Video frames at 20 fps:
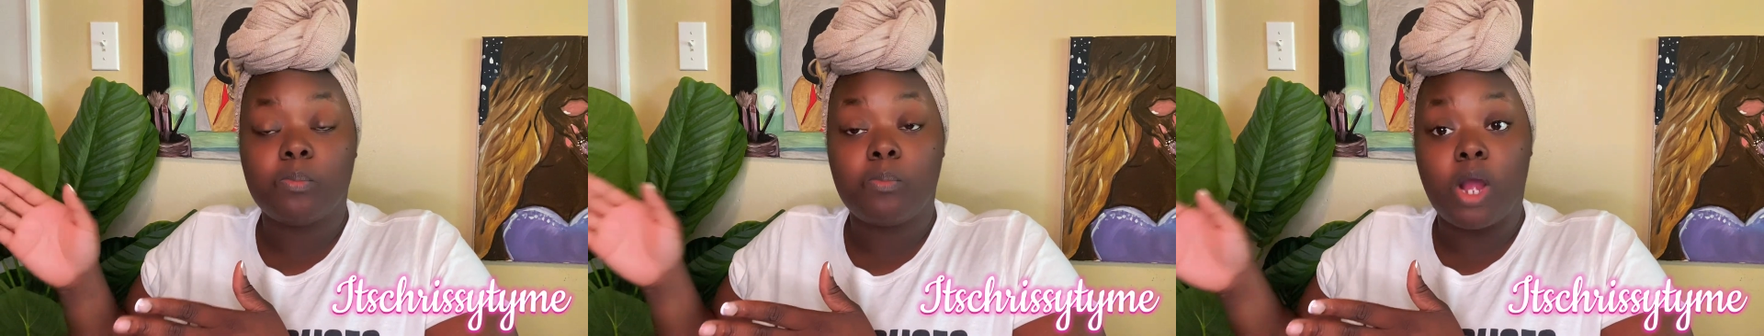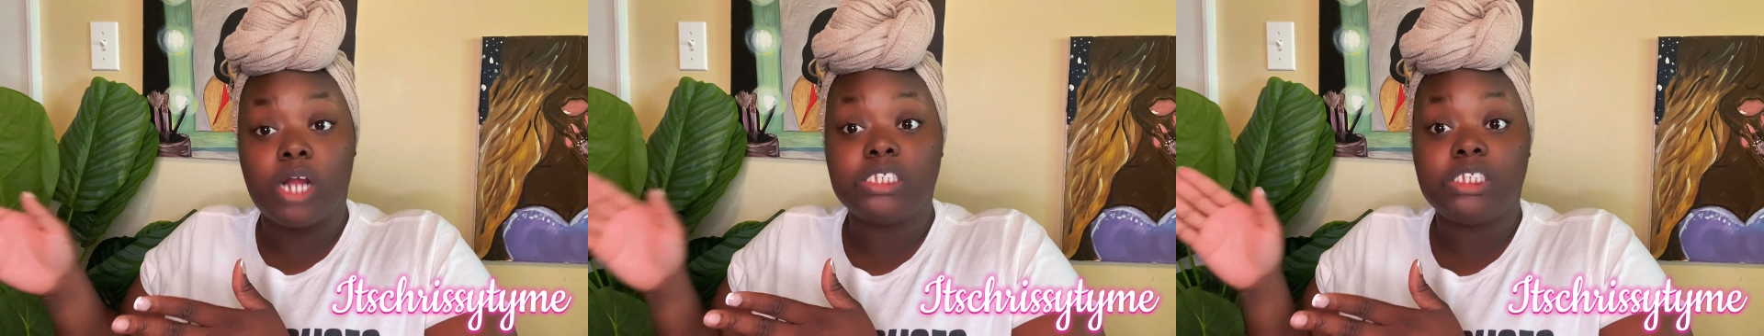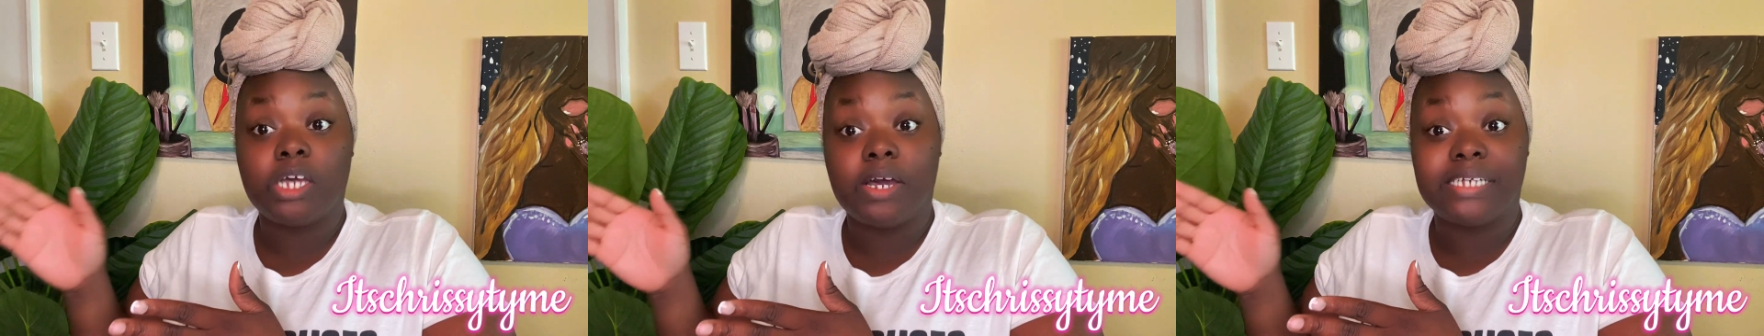
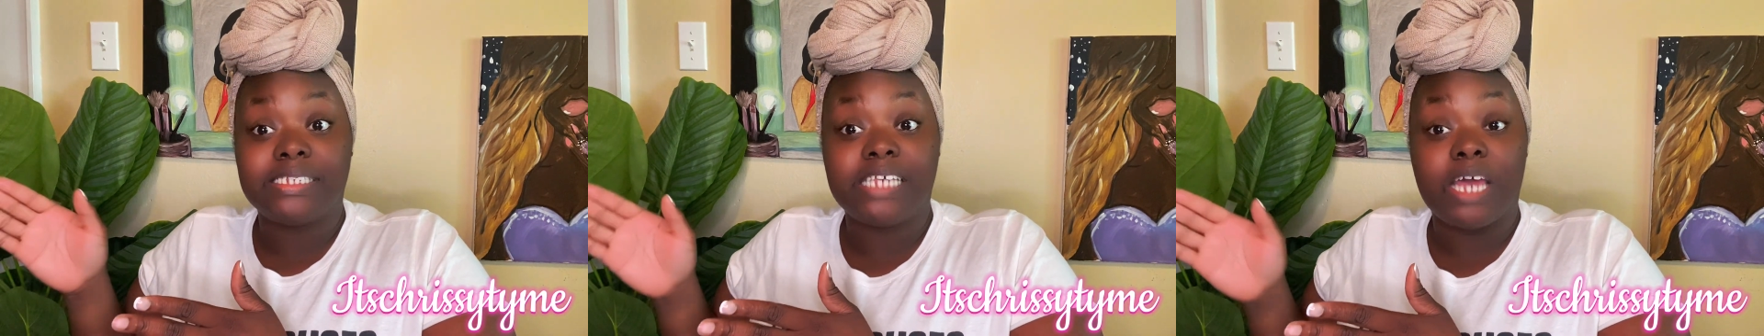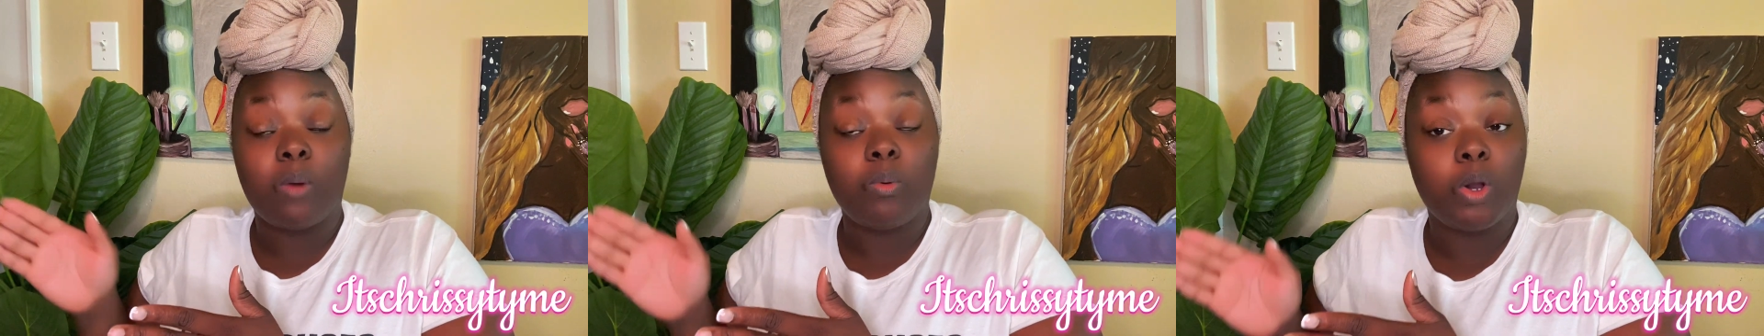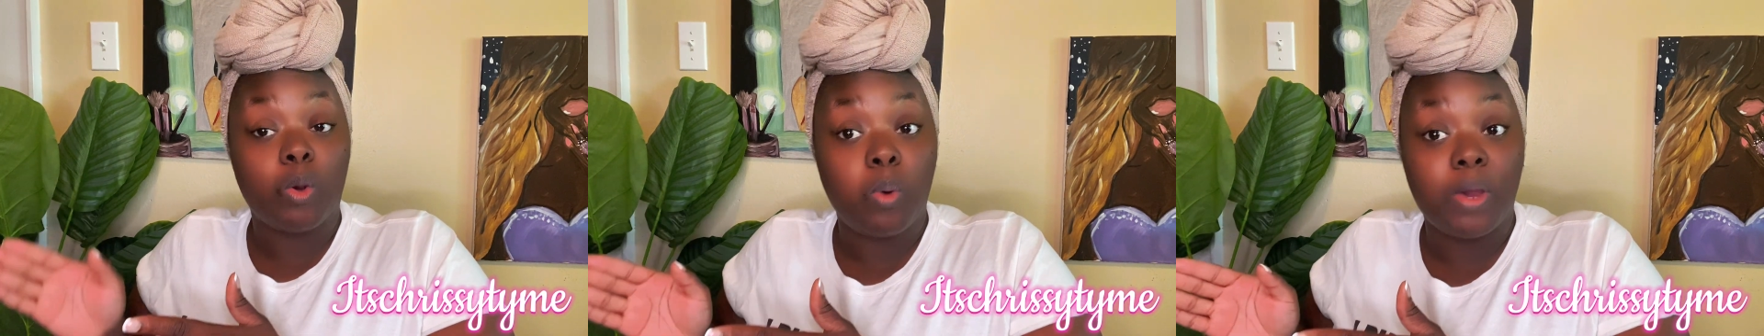Martell
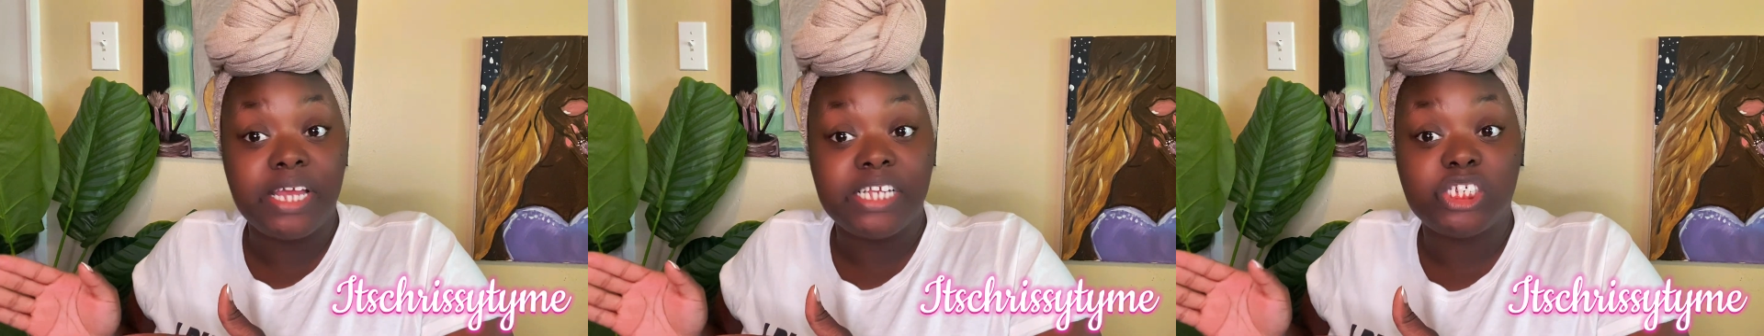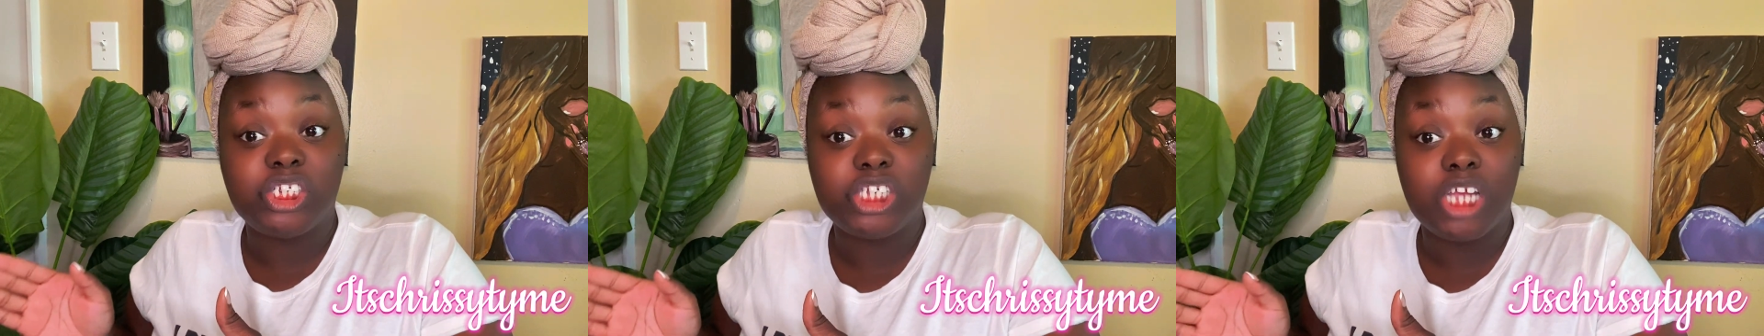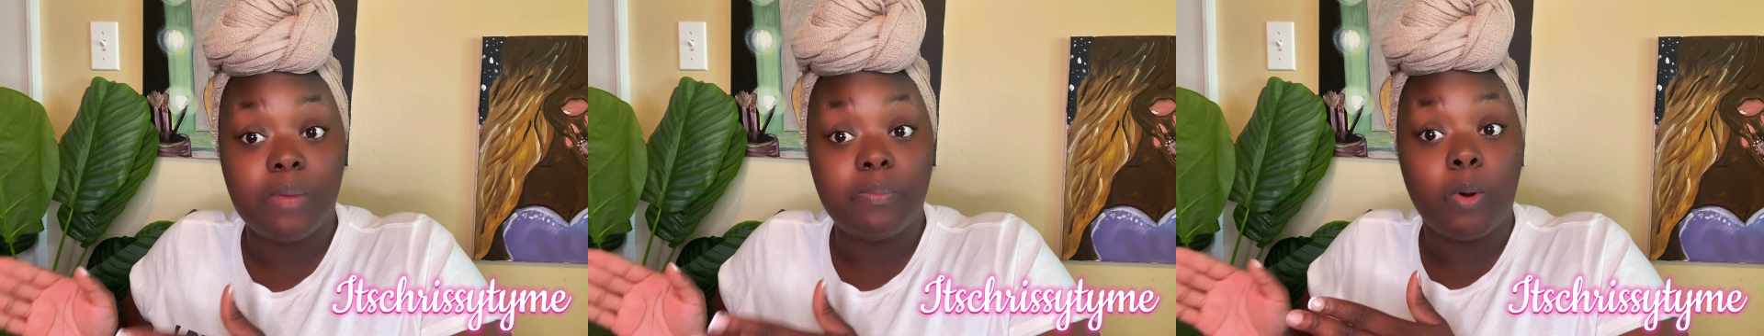said with Queen
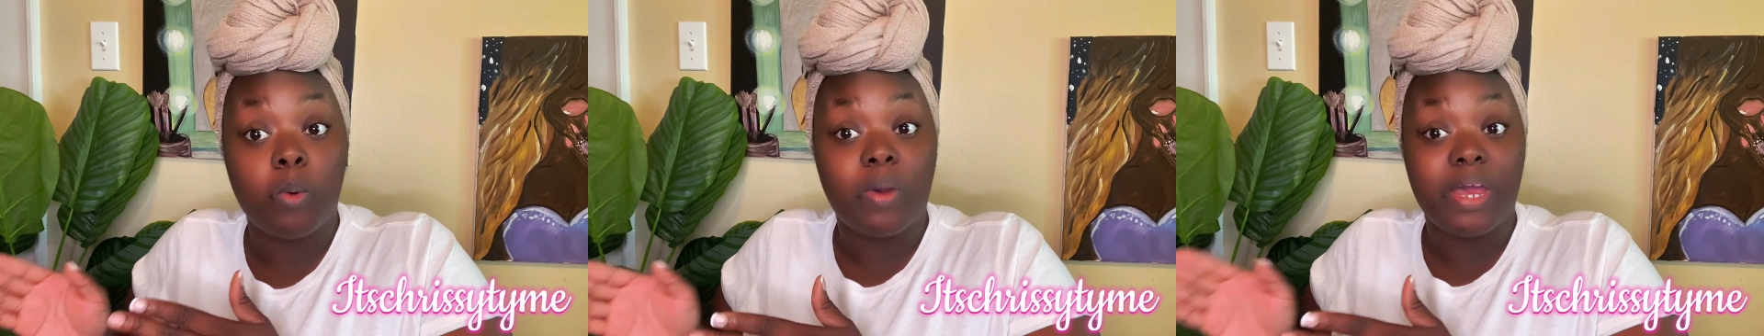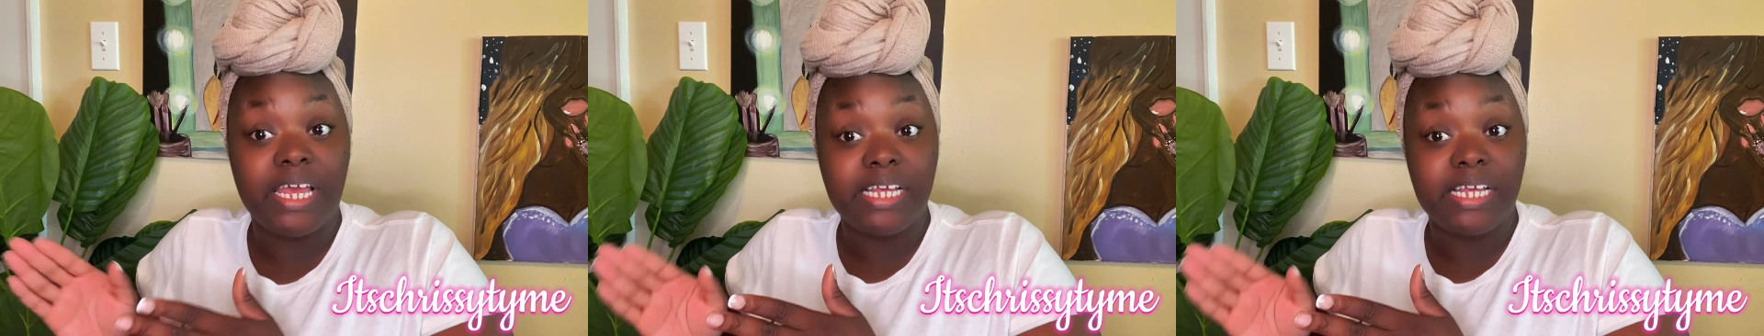Sheba when